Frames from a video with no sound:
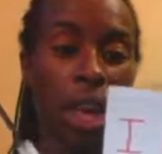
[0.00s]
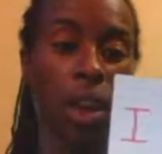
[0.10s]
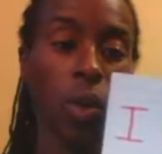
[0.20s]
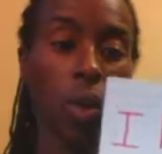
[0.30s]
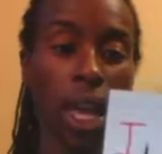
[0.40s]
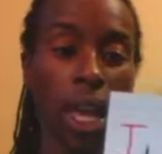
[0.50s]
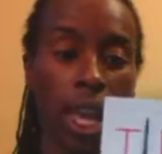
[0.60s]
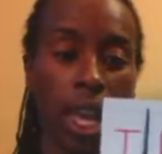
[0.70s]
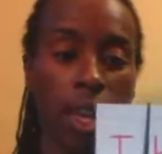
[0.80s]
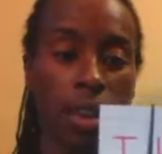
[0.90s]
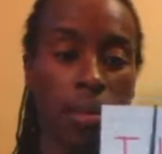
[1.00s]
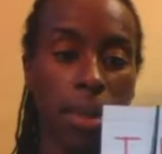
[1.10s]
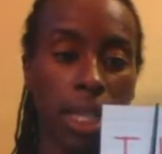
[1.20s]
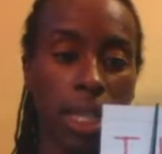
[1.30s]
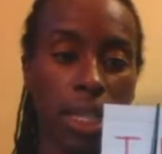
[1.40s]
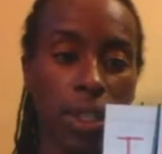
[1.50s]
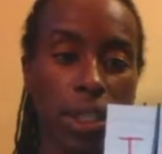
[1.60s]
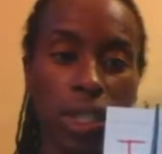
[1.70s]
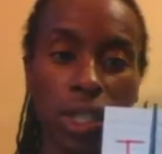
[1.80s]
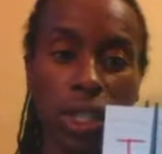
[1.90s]
We, my
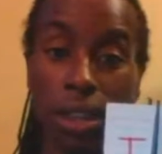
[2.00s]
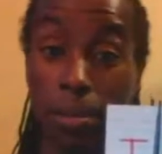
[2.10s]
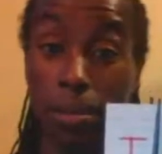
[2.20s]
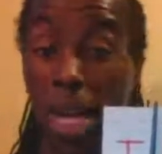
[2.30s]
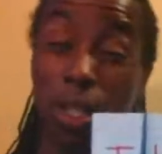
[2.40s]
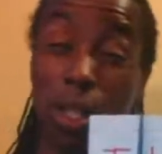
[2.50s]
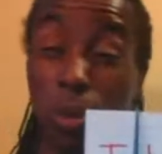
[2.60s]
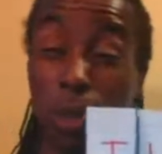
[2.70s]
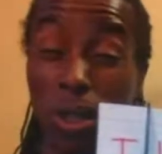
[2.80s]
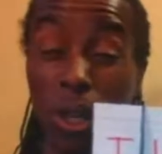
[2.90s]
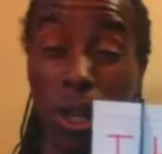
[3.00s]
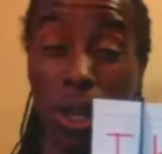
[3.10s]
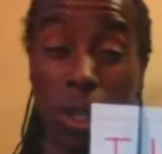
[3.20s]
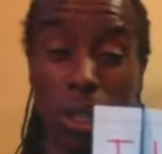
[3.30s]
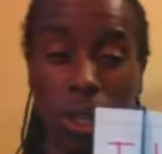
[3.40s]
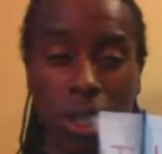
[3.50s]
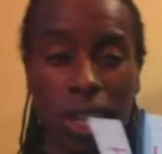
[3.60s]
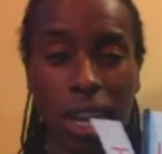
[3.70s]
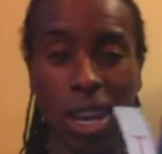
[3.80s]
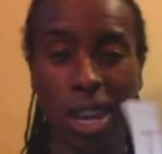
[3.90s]
dears, my superstars,
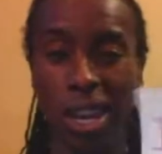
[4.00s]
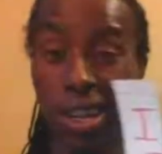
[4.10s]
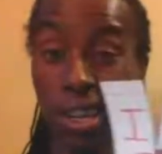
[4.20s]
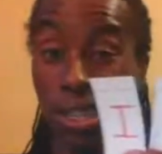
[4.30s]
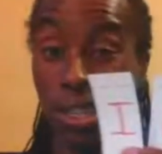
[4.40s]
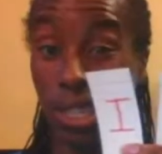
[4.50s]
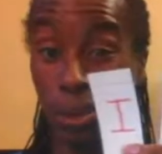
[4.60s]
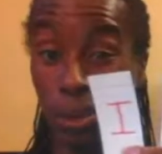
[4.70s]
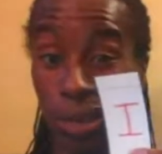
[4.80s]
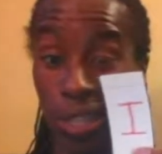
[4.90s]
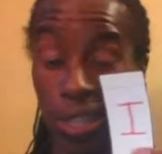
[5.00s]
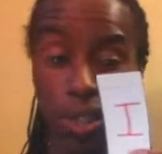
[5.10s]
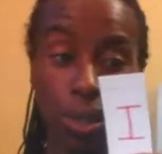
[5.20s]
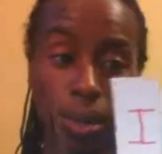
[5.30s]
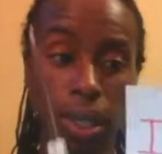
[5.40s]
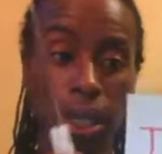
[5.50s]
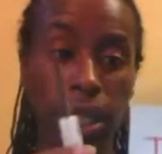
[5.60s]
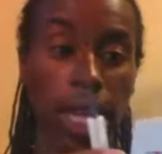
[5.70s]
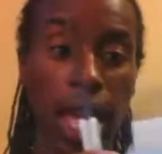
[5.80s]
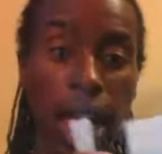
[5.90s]
are going to separate the two
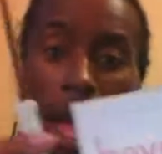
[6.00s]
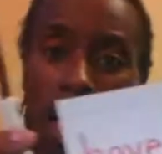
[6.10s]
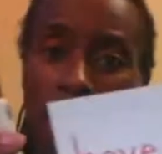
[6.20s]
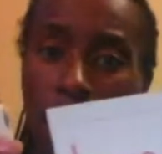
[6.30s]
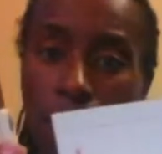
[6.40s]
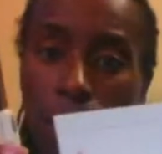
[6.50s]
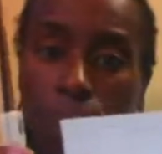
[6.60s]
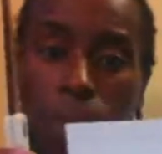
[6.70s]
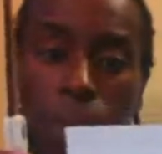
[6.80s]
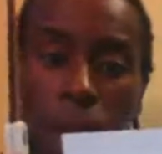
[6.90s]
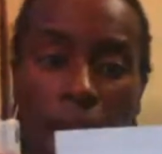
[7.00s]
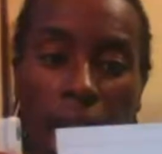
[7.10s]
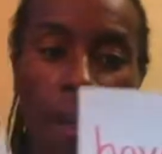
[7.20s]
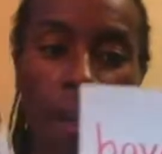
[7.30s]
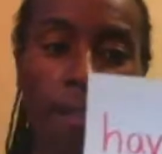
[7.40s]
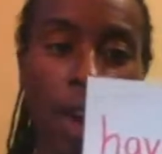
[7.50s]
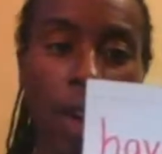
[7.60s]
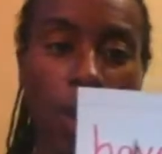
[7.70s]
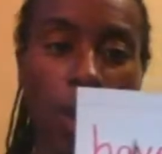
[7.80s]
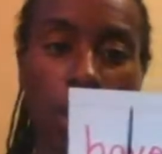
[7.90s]
words. And then with the word have,
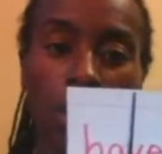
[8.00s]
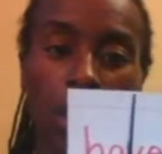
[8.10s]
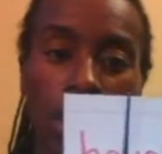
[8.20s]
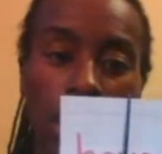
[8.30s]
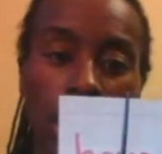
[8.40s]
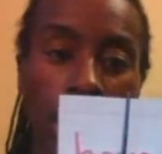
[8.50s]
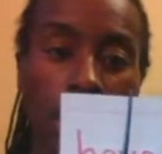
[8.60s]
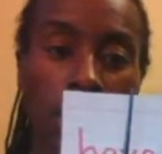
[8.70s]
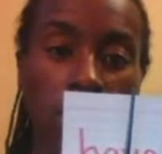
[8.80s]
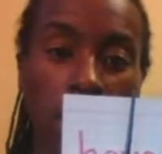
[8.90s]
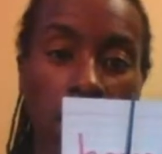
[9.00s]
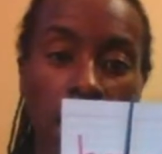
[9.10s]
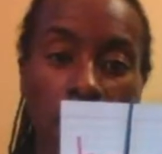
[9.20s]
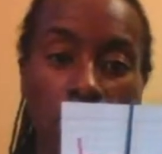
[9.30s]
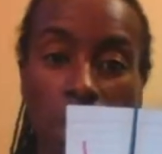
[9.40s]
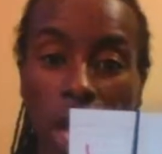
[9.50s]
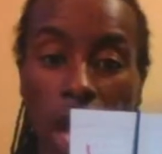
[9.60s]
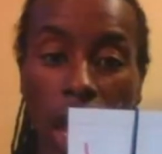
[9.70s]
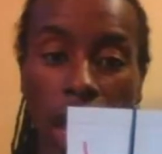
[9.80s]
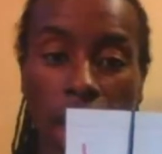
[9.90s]
we are going to cut out the H and the
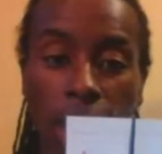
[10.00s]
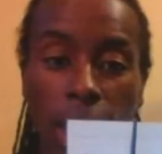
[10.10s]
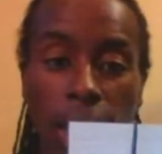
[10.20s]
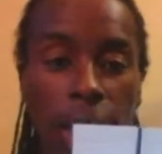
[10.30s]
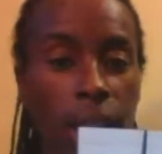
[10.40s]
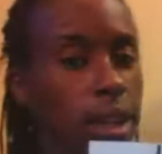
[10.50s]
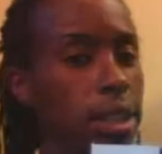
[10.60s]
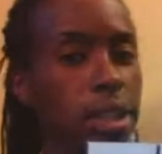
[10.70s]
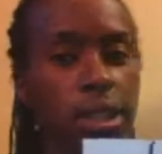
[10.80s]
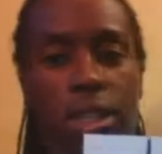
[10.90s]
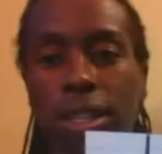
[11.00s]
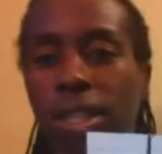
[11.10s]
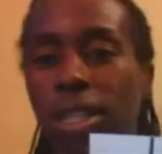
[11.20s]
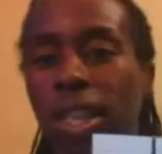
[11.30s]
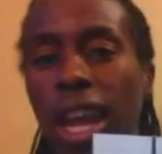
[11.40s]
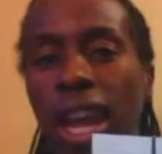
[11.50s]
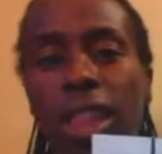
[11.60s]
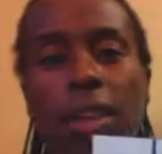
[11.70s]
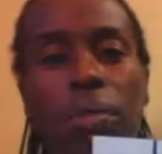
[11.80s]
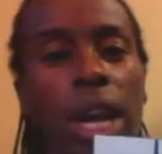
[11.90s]
A. Say
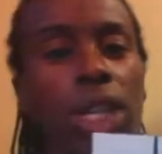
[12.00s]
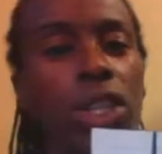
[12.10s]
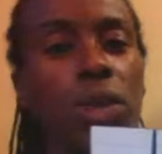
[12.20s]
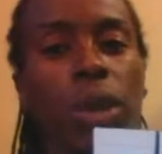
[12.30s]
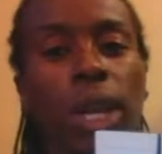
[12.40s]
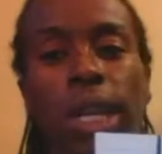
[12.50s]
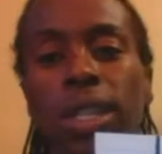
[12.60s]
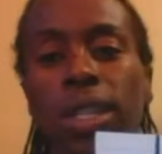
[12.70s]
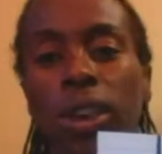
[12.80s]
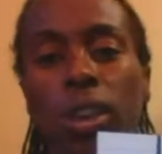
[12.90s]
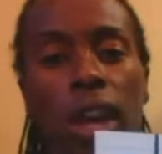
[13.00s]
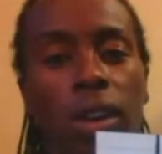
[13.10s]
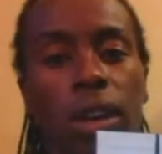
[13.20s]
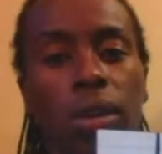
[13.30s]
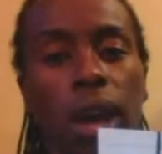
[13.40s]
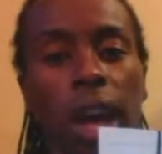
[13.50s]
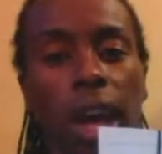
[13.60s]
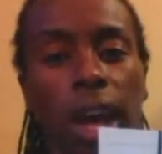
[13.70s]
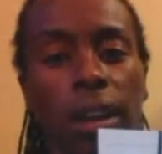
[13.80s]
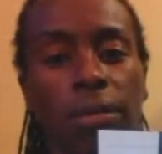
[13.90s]
the magic words so they go
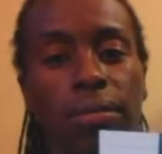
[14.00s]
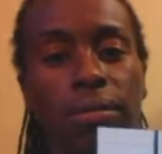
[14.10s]
away.